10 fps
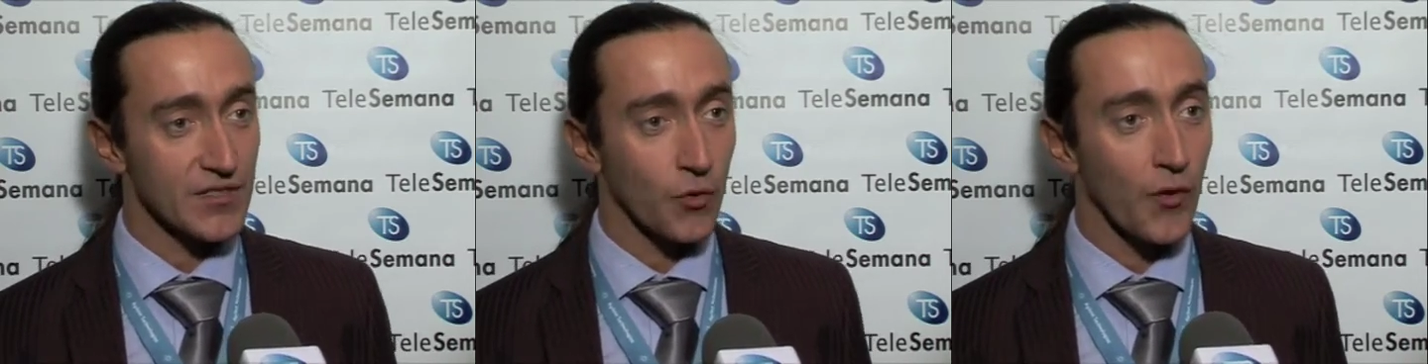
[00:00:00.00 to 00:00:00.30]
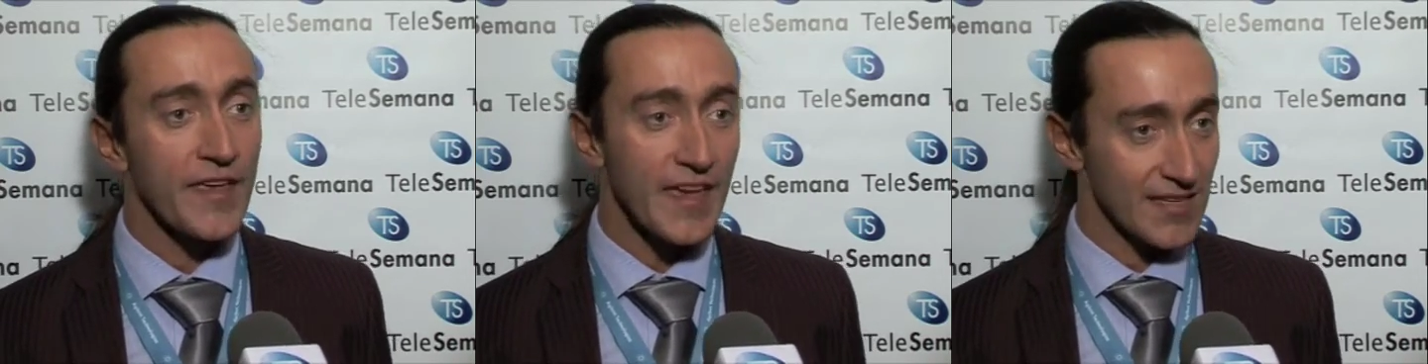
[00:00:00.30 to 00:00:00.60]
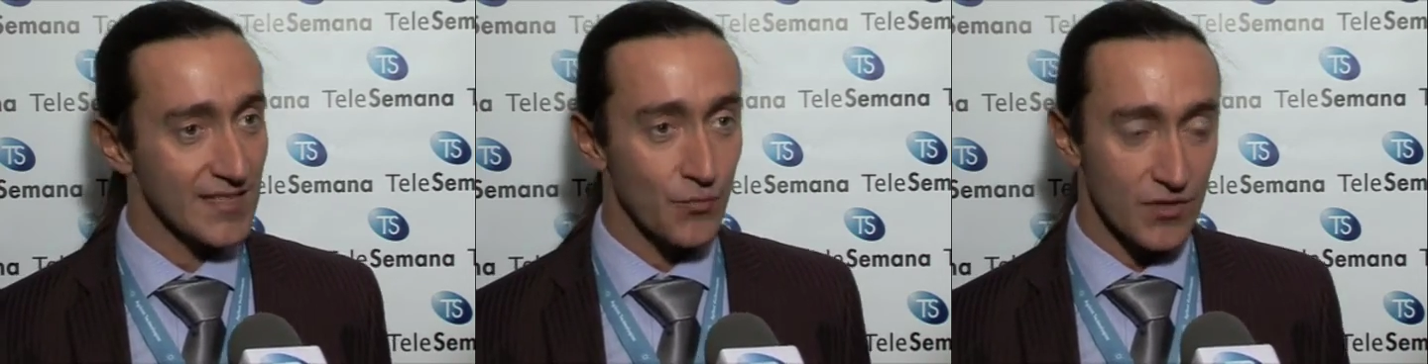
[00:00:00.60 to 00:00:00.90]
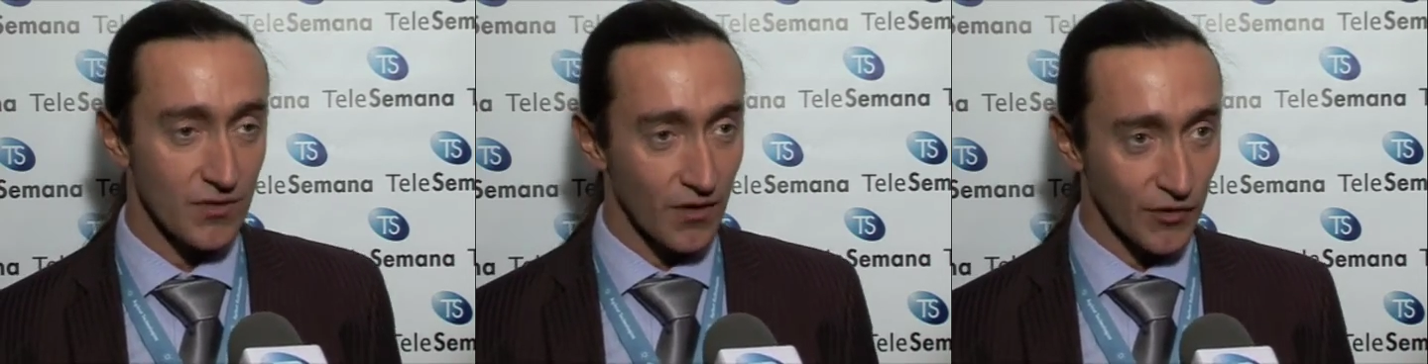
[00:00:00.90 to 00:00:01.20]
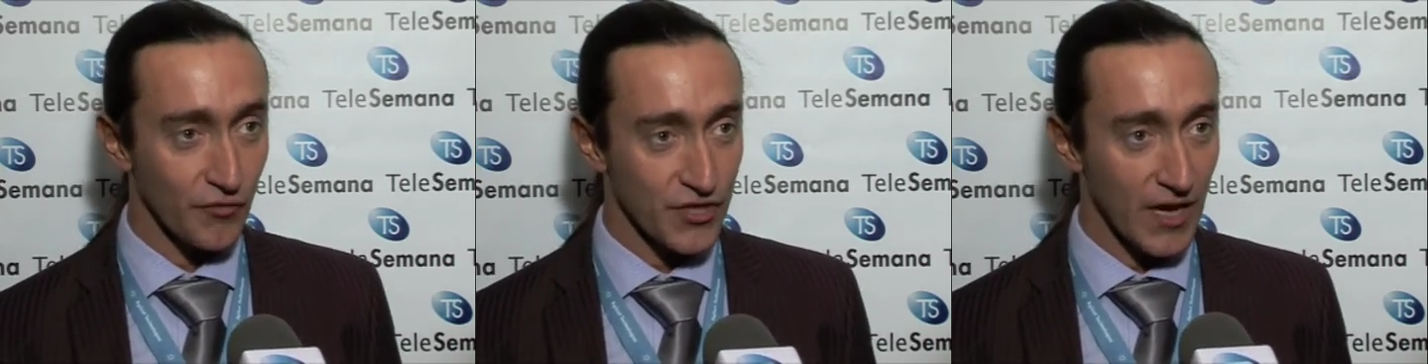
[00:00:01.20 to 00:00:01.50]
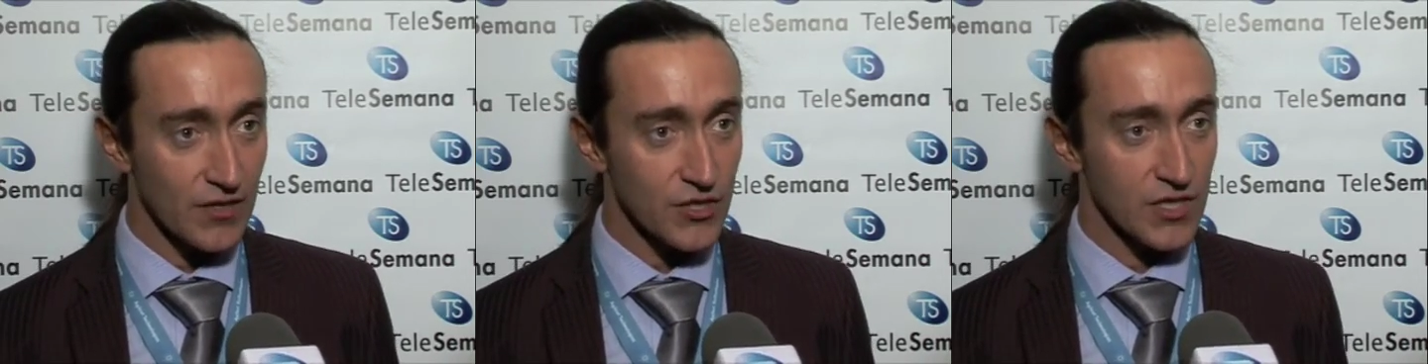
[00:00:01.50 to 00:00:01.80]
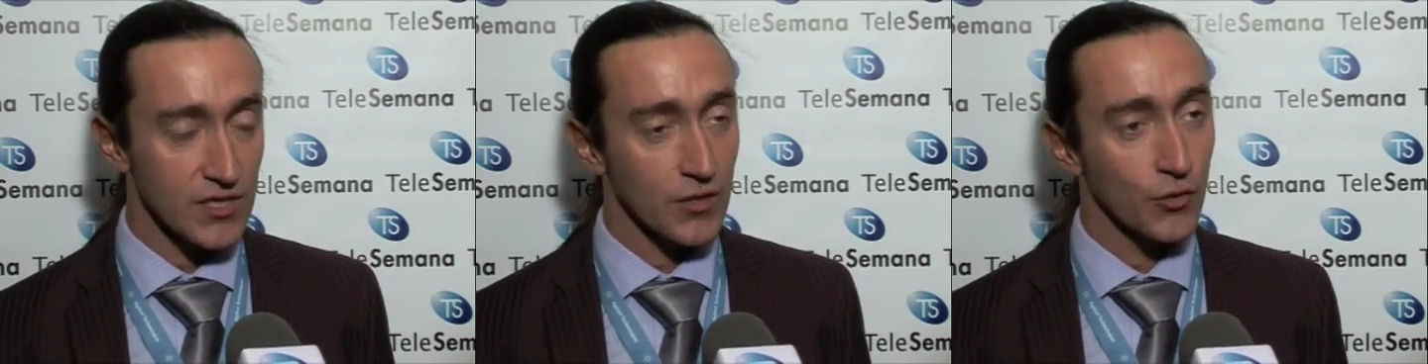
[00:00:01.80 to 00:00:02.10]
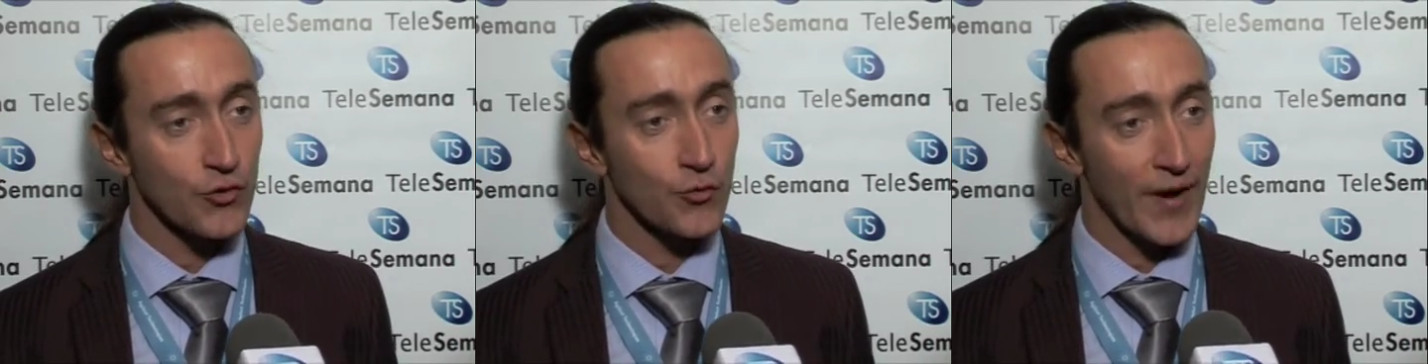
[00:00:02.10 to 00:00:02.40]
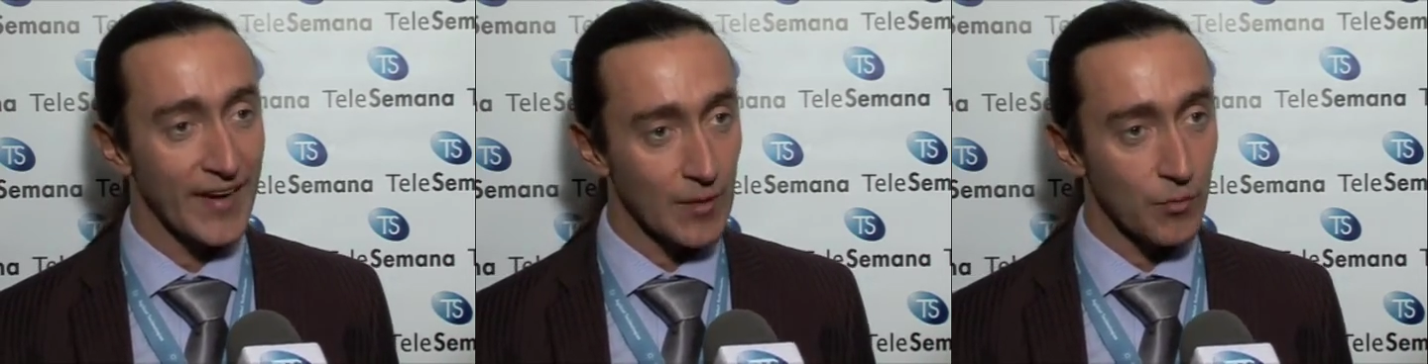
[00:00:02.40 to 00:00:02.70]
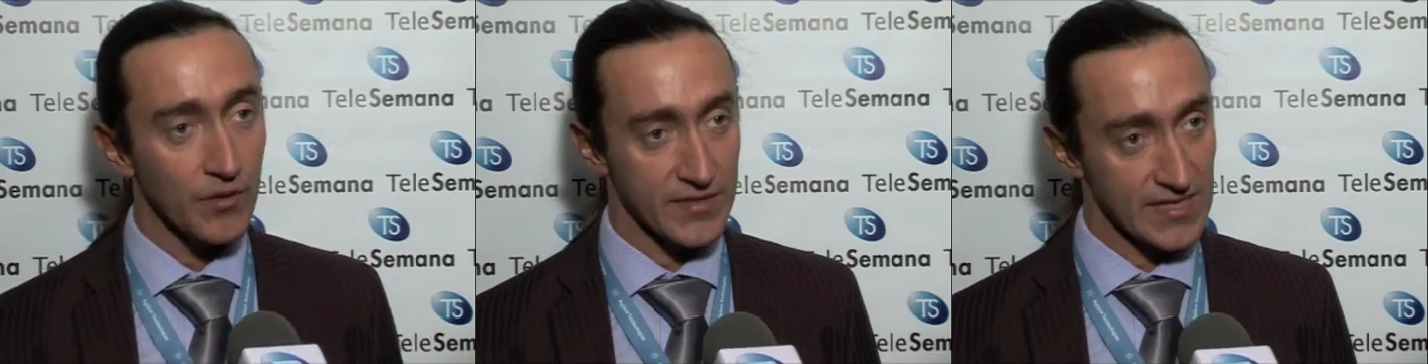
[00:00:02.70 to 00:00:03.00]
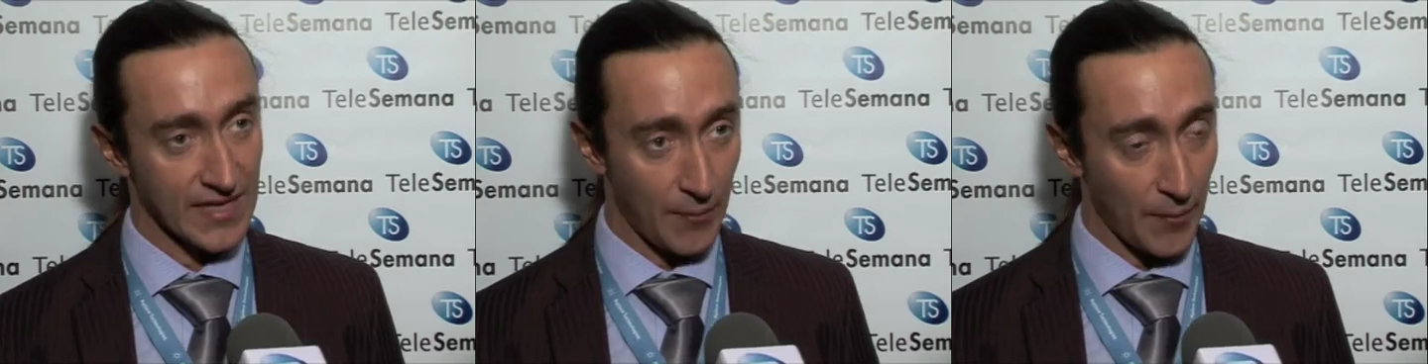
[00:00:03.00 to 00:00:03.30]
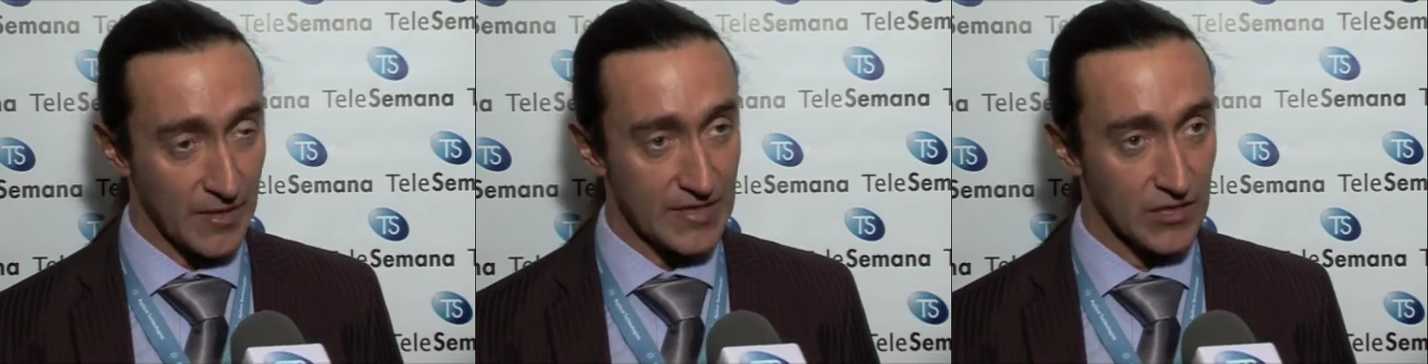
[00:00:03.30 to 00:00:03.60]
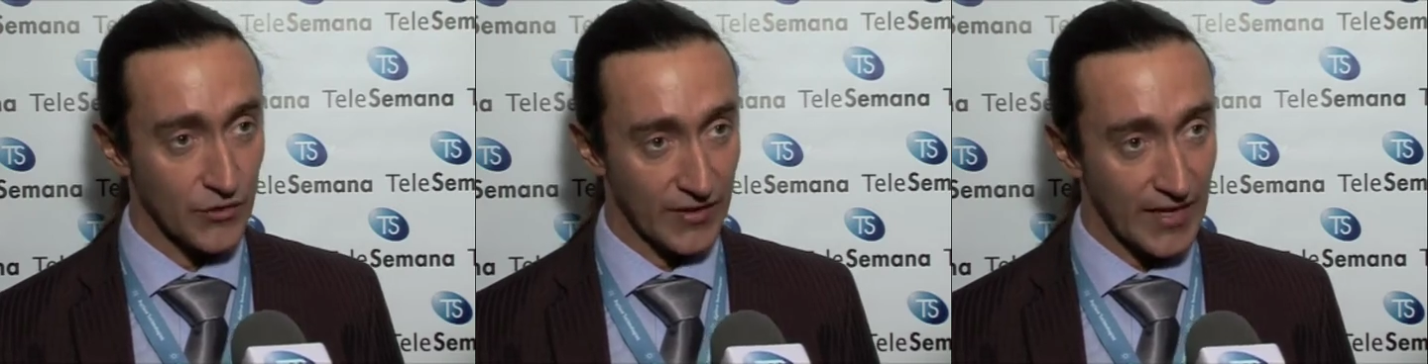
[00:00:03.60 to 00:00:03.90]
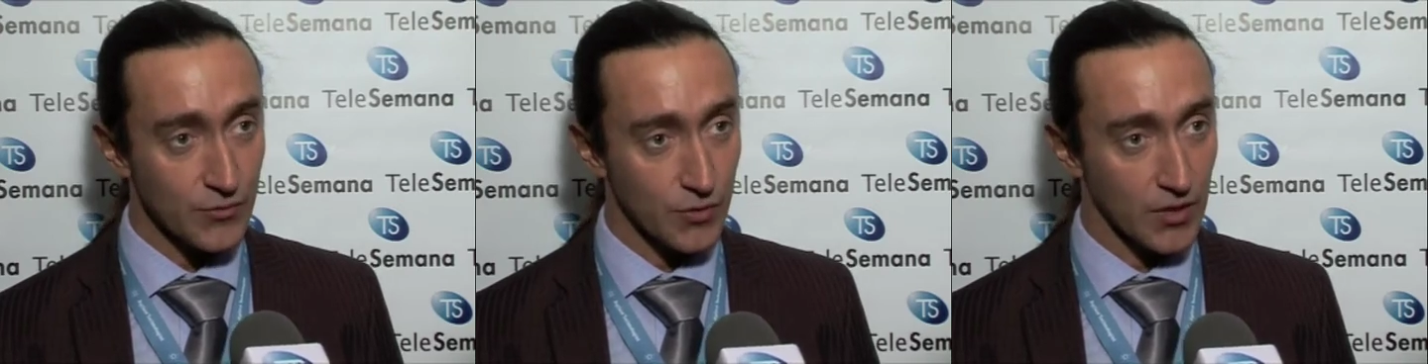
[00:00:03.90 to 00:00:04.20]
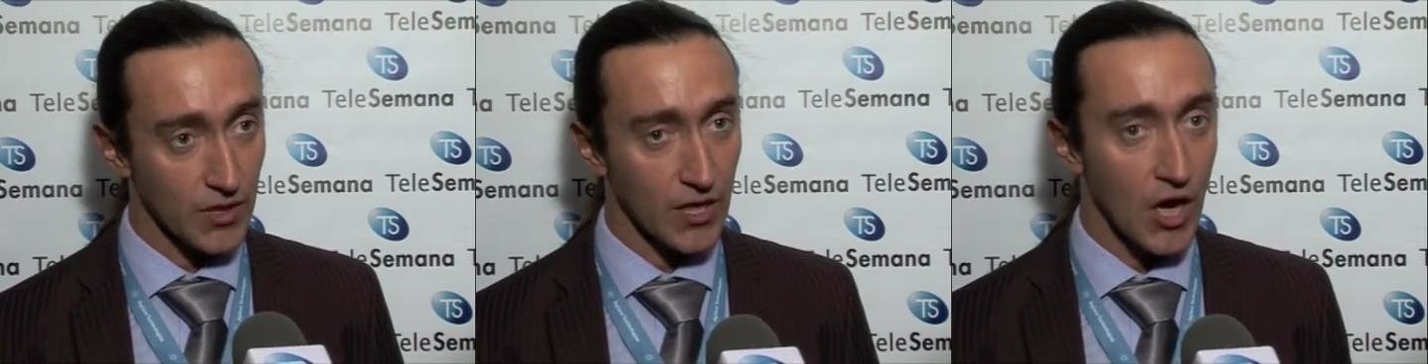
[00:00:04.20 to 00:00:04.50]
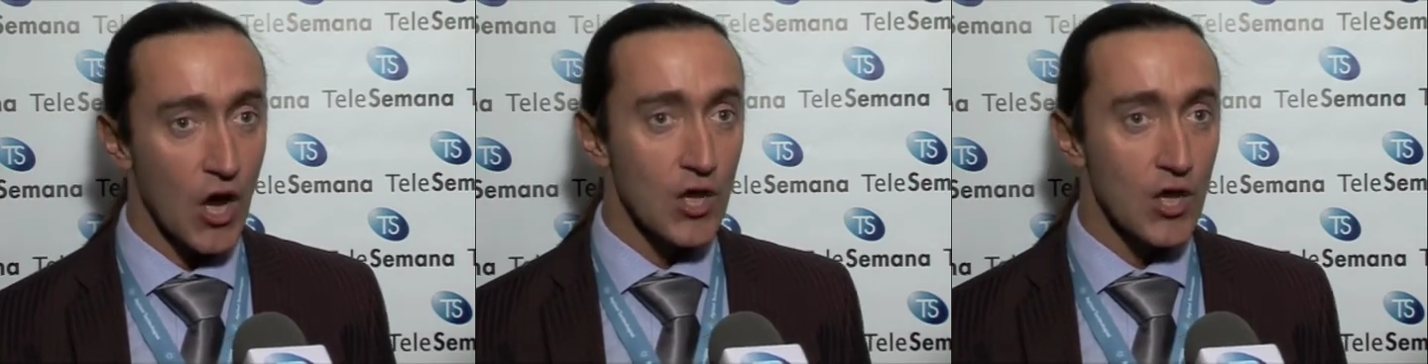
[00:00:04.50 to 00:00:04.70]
So yes, it brings a lot of challenges in order to enable this capability on the network.